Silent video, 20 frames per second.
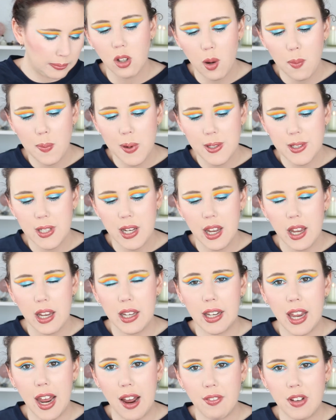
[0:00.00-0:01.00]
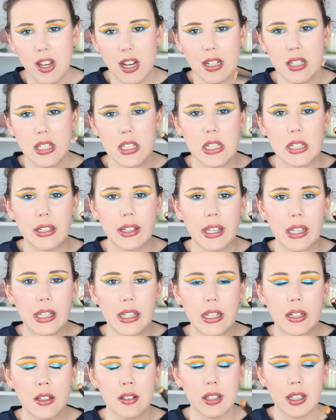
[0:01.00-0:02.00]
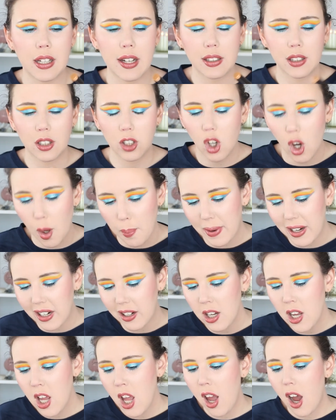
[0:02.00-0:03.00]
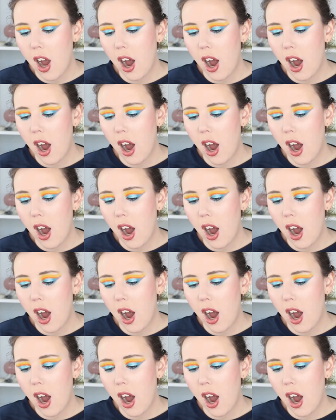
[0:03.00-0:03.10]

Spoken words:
Laura Mercier Caviar Stick in the color copper.